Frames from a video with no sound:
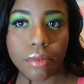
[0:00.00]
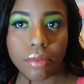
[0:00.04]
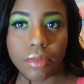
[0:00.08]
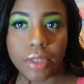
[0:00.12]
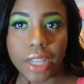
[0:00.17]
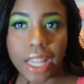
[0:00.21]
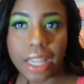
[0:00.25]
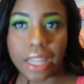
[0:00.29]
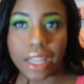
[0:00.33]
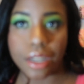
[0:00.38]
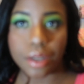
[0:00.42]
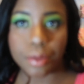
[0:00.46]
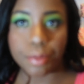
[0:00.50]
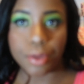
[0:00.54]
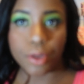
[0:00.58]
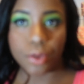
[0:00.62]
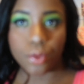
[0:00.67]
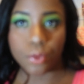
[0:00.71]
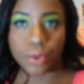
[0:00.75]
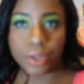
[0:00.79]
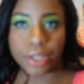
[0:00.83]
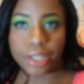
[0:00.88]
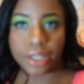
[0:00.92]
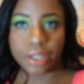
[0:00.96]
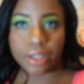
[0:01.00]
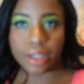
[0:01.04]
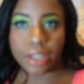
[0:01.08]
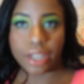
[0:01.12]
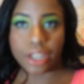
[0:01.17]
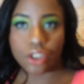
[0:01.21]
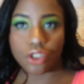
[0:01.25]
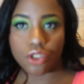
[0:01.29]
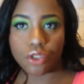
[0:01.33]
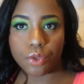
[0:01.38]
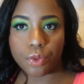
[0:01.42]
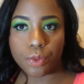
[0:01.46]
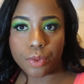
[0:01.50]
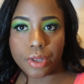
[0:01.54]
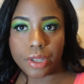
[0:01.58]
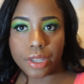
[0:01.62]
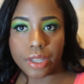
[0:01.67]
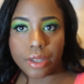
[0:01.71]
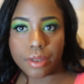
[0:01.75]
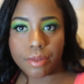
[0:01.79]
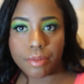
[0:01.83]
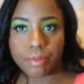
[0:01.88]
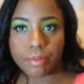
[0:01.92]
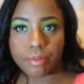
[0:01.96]
I like to be real extra with
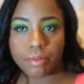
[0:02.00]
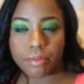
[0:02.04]
it.